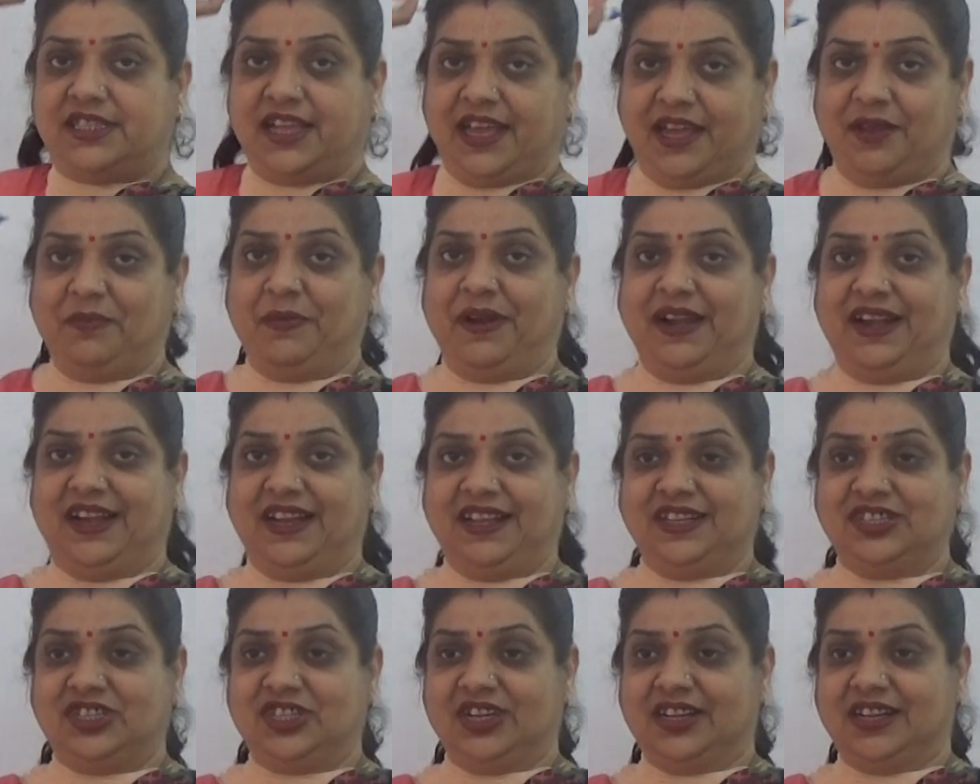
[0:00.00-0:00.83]

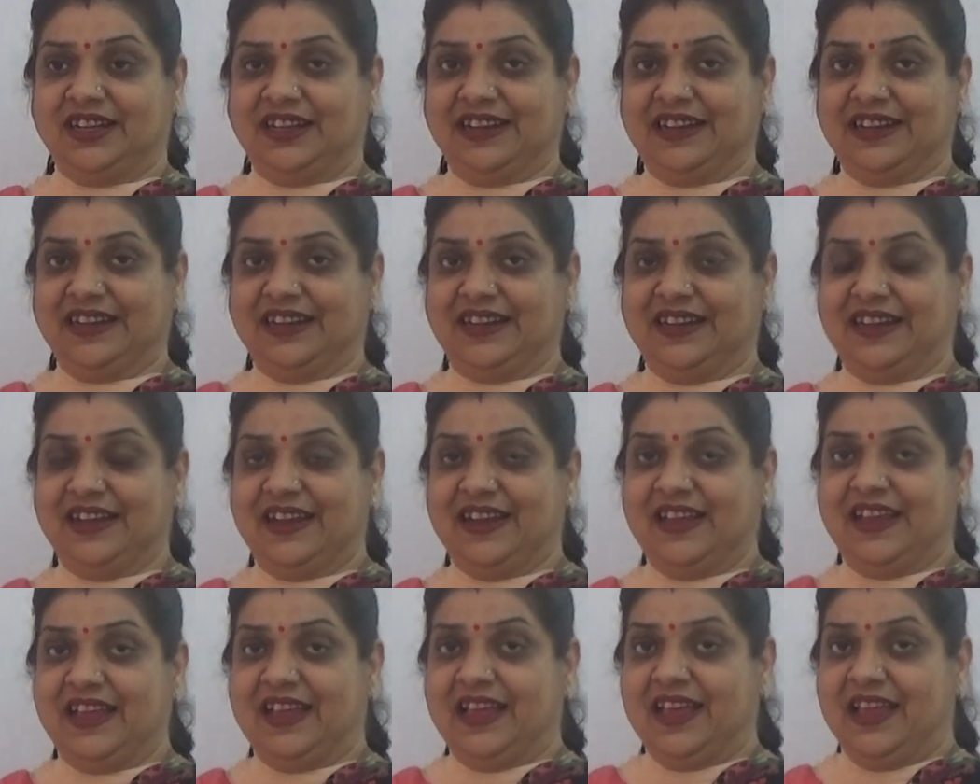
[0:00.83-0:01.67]
segmentation.
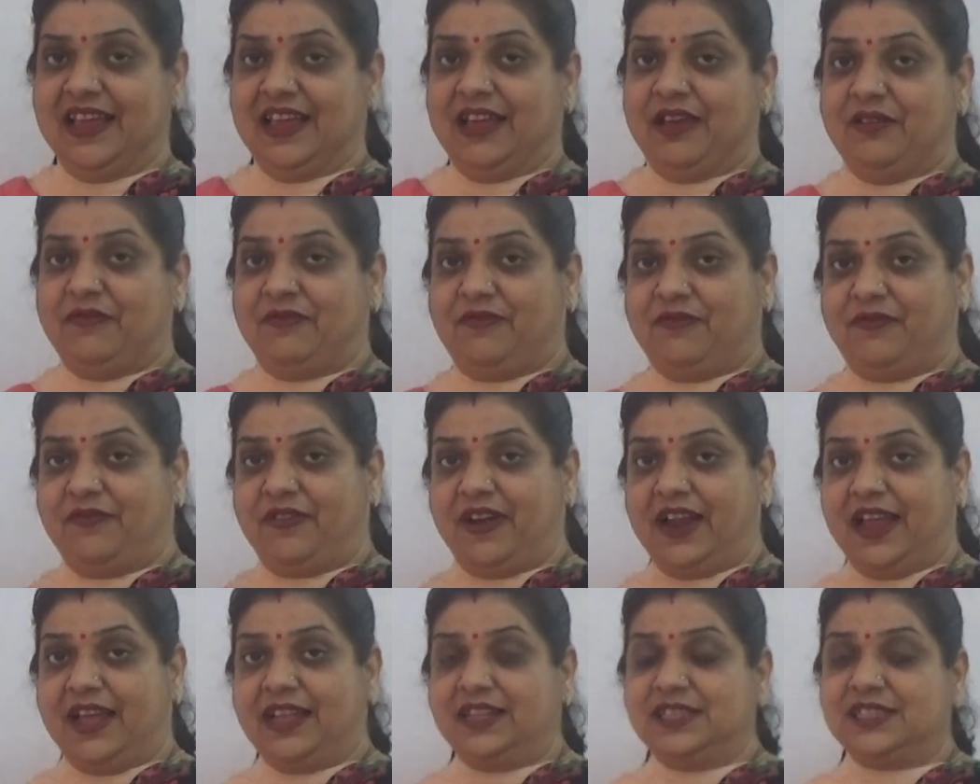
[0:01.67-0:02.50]

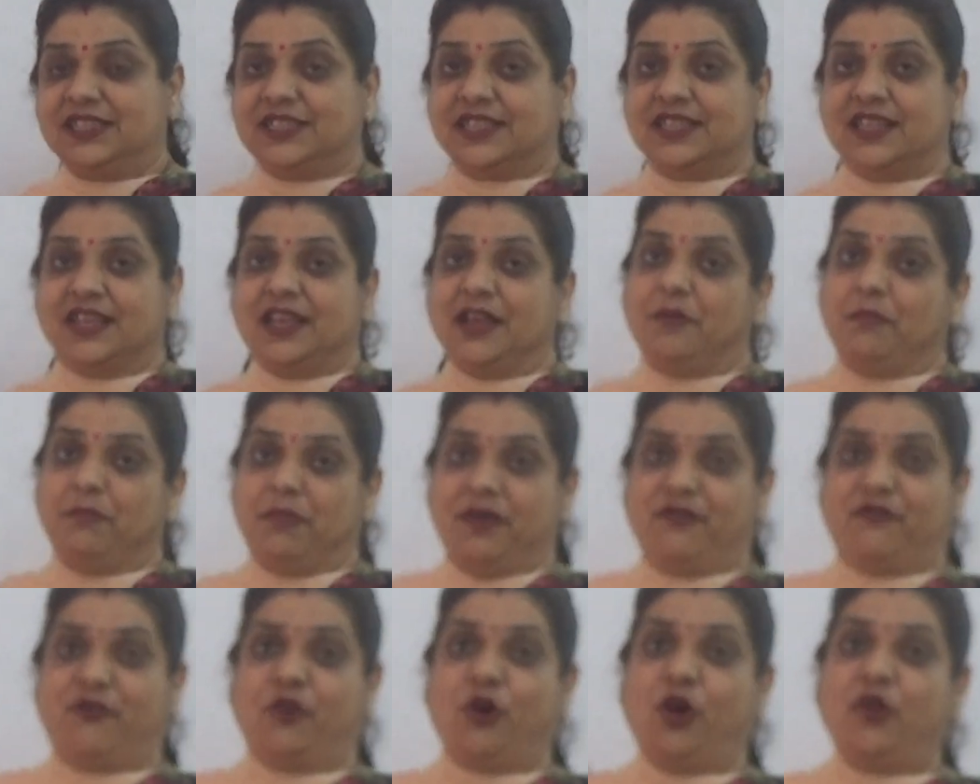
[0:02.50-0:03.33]
Friends,
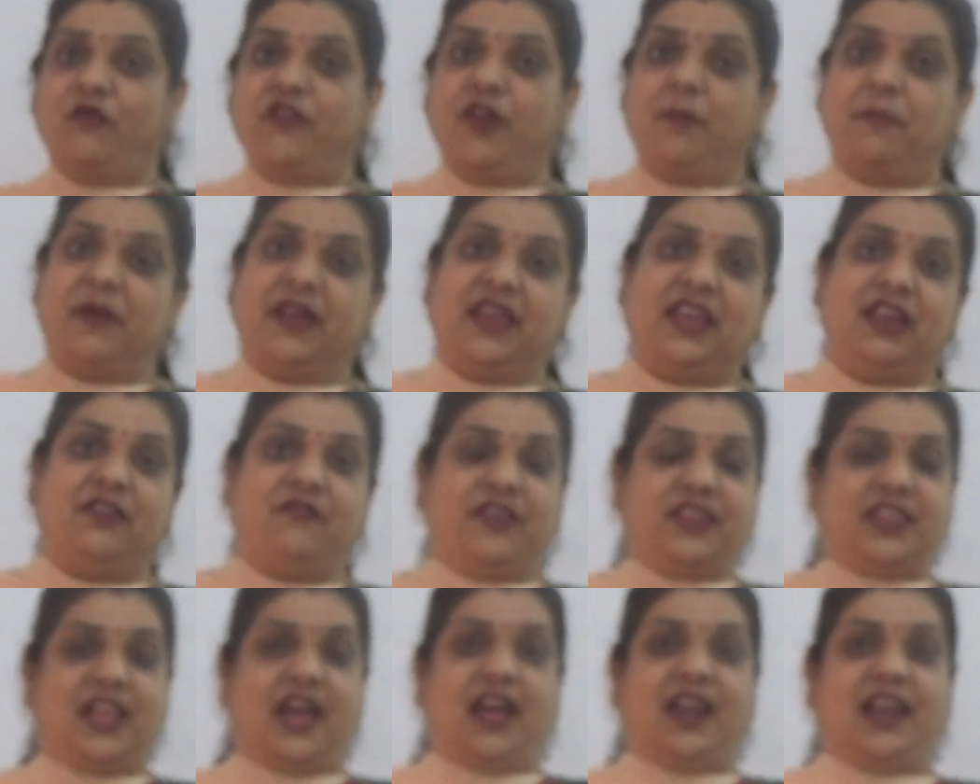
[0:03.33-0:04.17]
before we begin
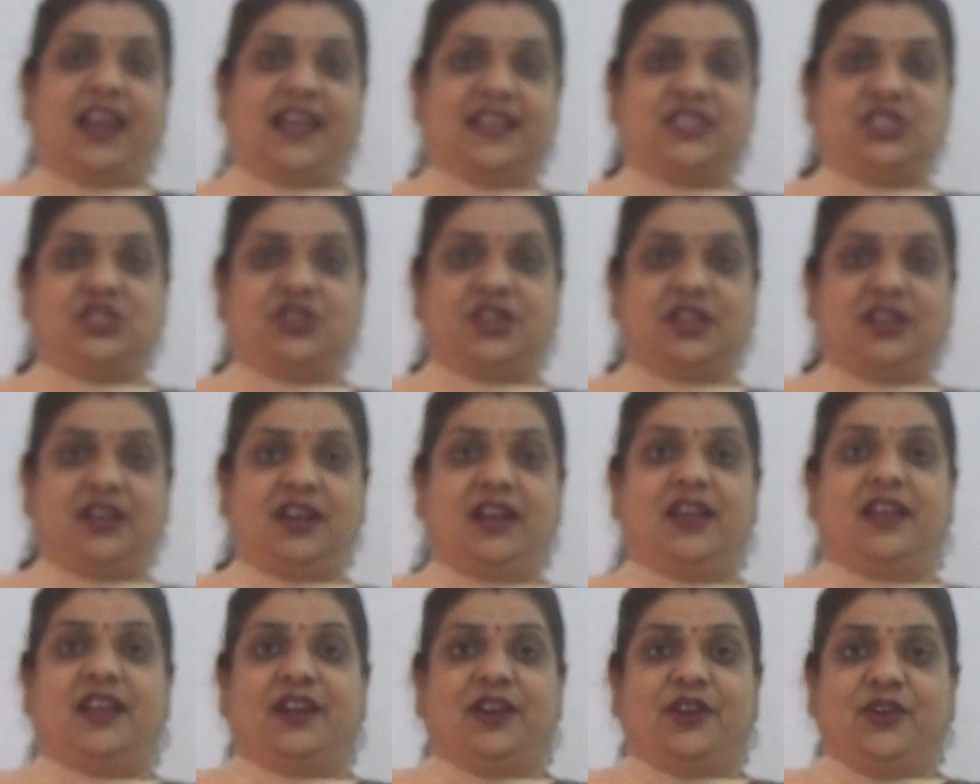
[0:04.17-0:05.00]
with our
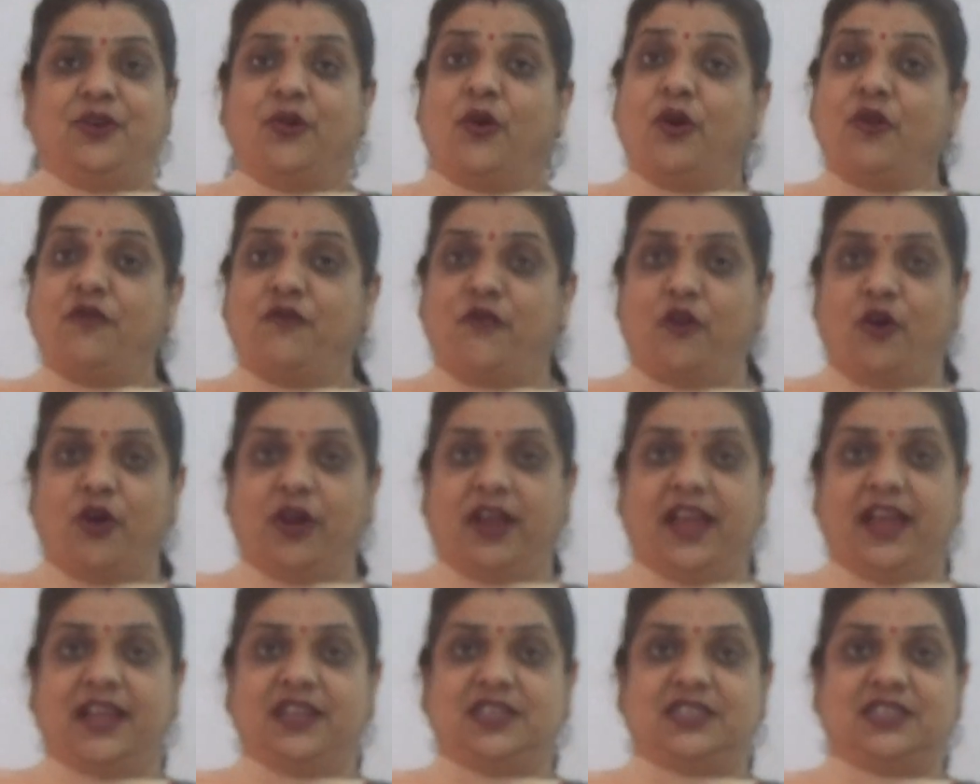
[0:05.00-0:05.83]
lecture, don't
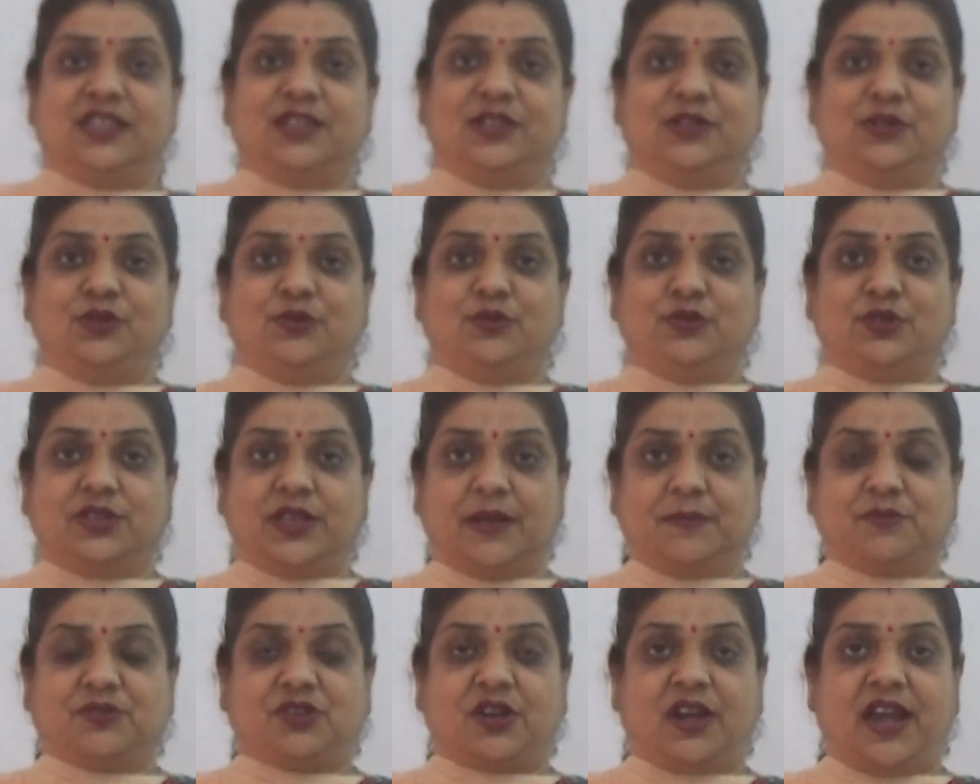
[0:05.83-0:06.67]
forget to
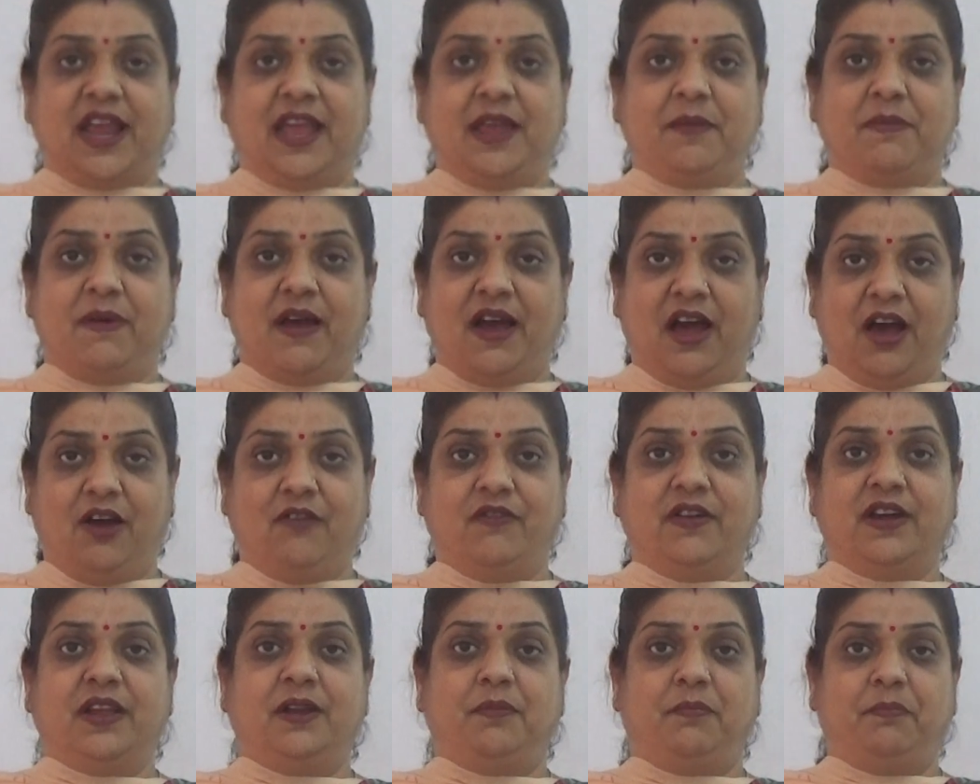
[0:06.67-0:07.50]
subscribe
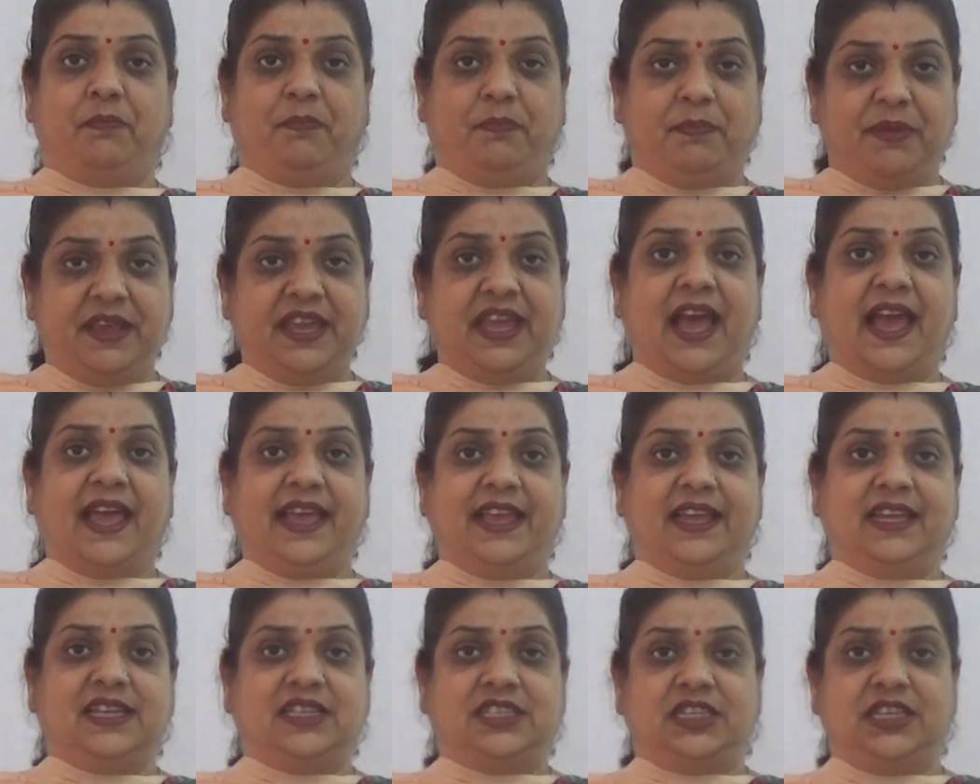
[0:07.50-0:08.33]
our
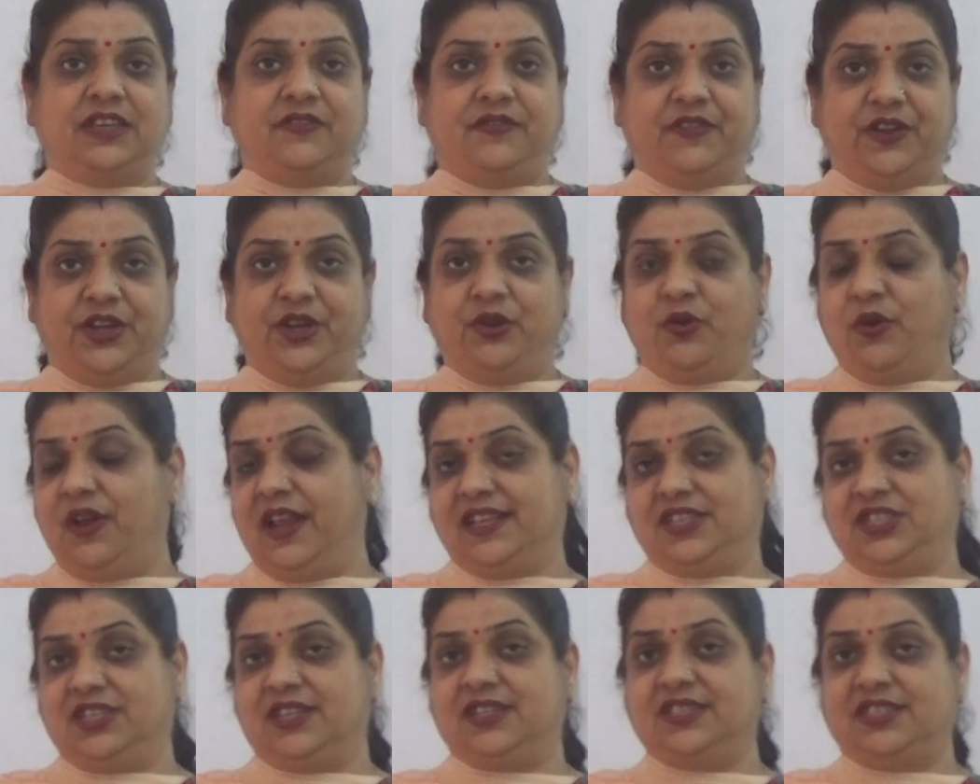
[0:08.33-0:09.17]
PIET video
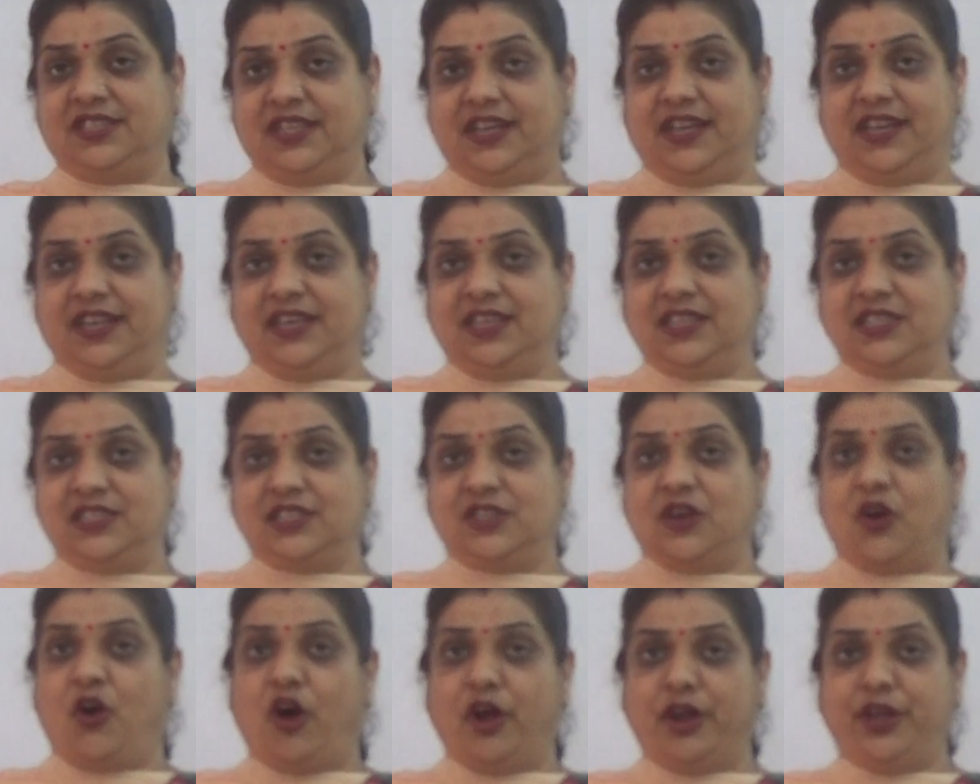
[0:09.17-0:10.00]
lecture
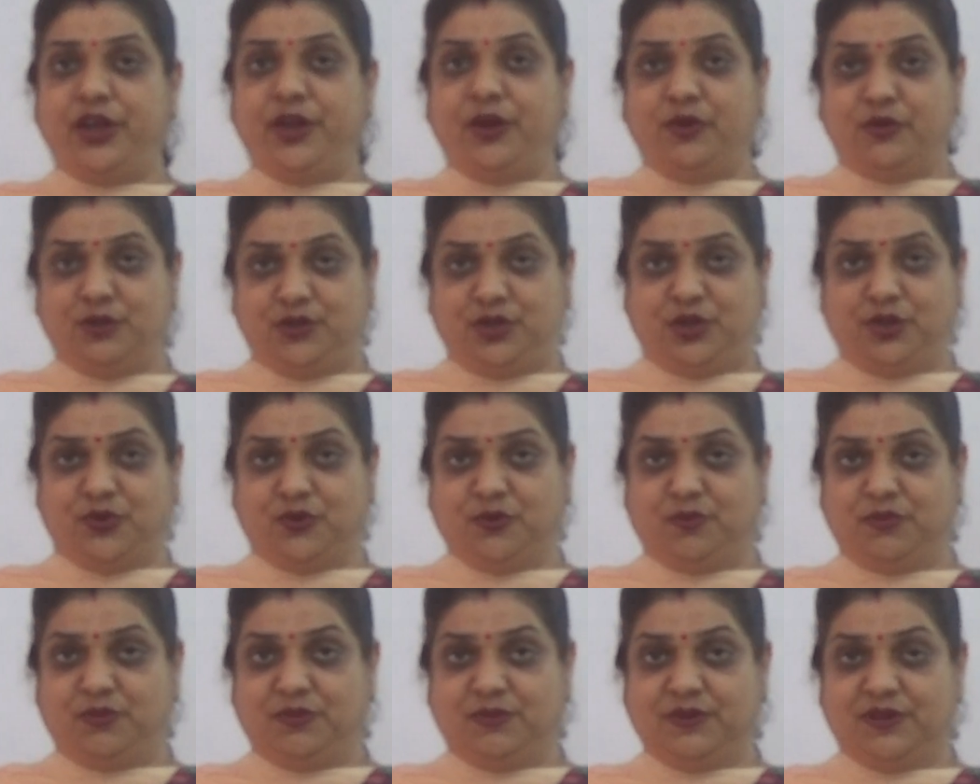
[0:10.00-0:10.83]
series on
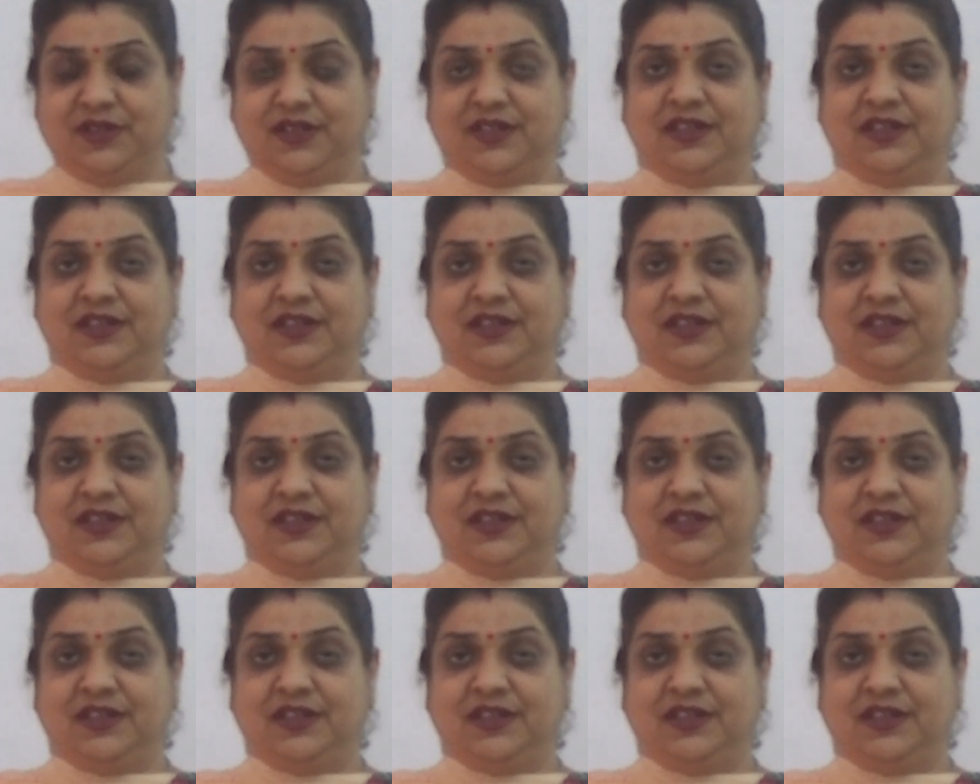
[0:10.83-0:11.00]
YouTube.